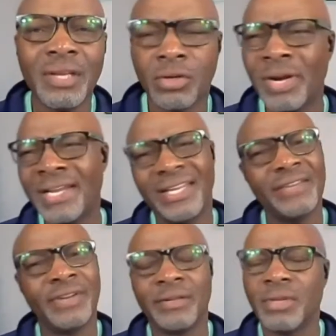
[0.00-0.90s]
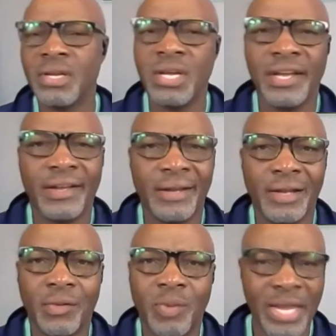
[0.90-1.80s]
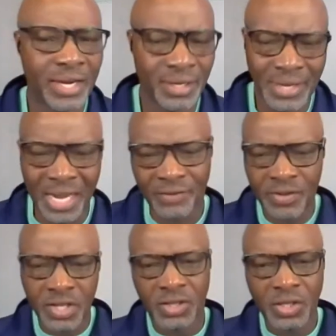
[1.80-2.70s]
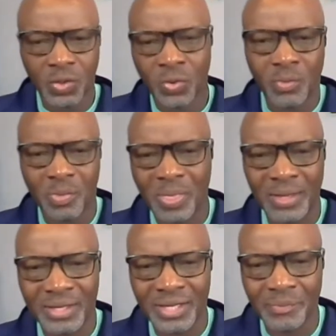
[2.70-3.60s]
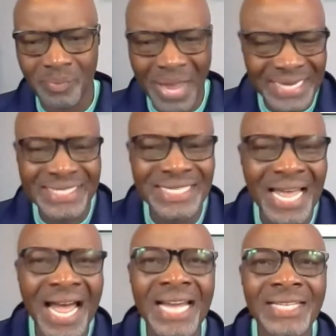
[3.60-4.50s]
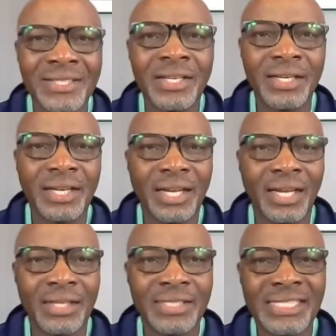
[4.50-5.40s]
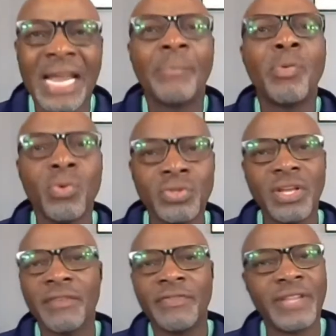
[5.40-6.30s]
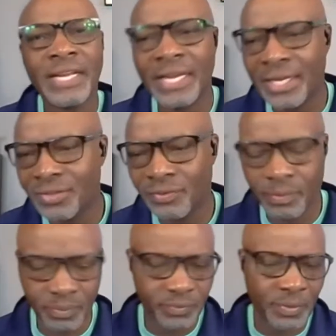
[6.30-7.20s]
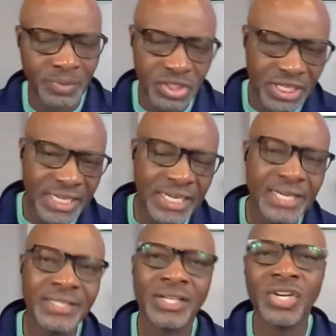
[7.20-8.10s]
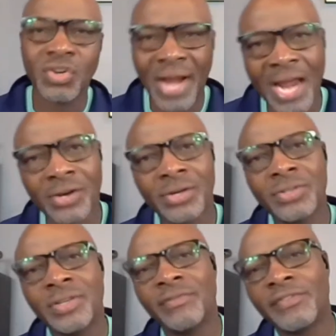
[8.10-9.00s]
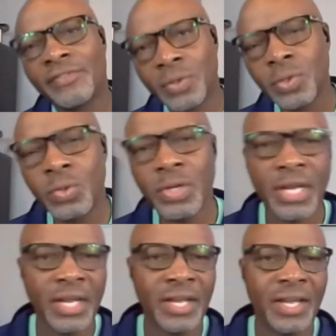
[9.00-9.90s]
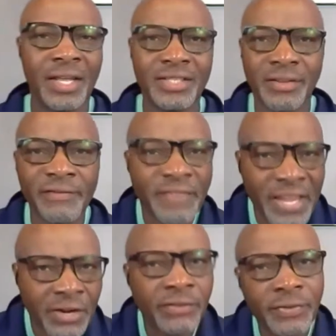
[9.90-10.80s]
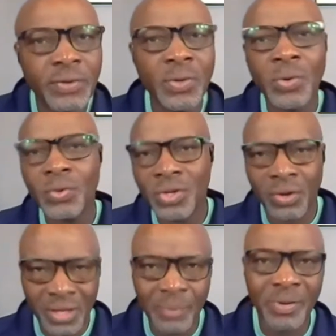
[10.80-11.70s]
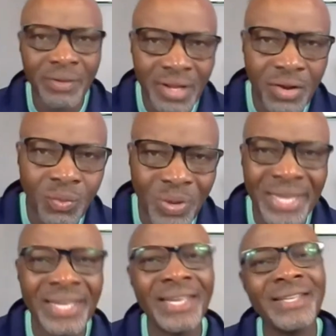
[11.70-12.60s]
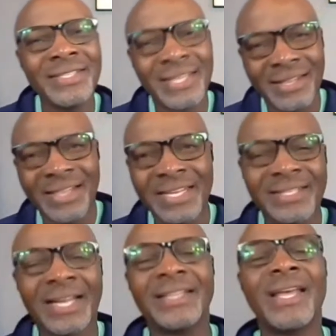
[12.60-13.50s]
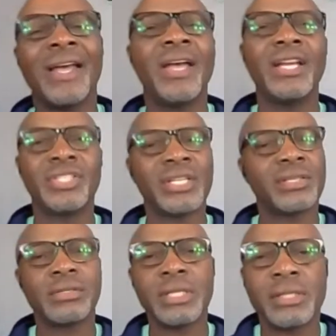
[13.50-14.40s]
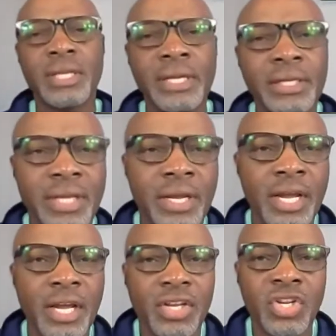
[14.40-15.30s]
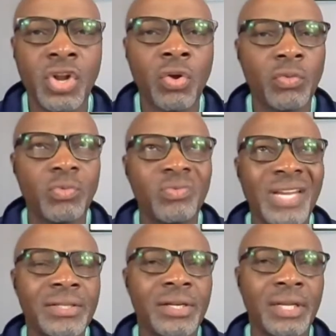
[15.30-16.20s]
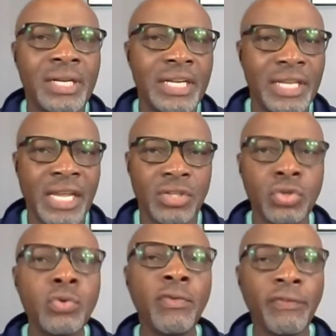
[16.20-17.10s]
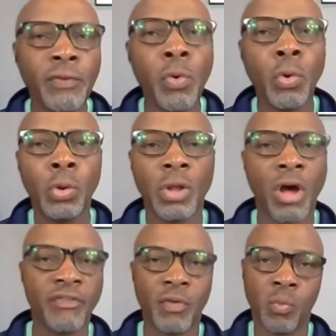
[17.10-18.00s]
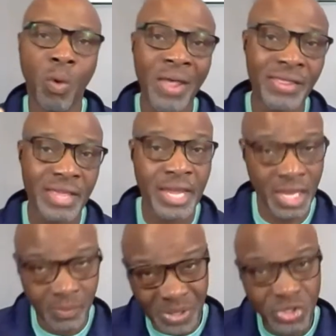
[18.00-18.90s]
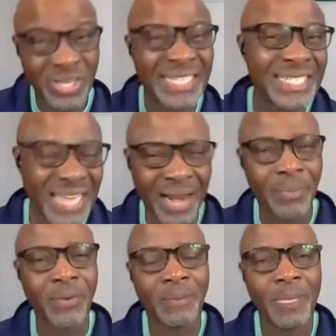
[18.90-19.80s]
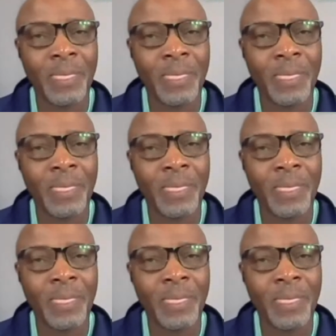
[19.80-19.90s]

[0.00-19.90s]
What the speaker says: A great evening. We had a lot of little bite-sized samples of things from cheese and crackers and fruit, some finger food, a couple of wings and things like that. Just things that you don't necessarily need to get too full off of one thing, but you can sample.